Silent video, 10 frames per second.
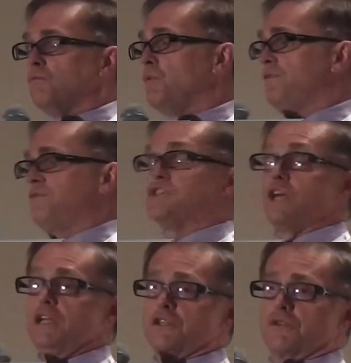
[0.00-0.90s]
We've
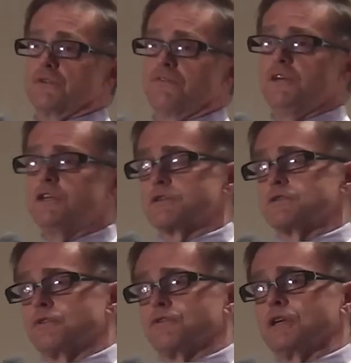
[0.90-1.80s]
changed those
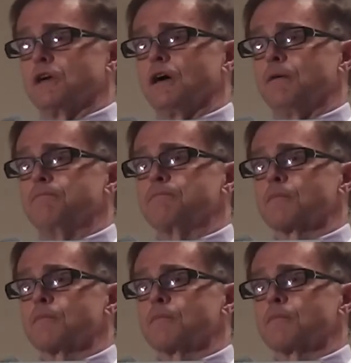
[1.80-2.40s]
features over time,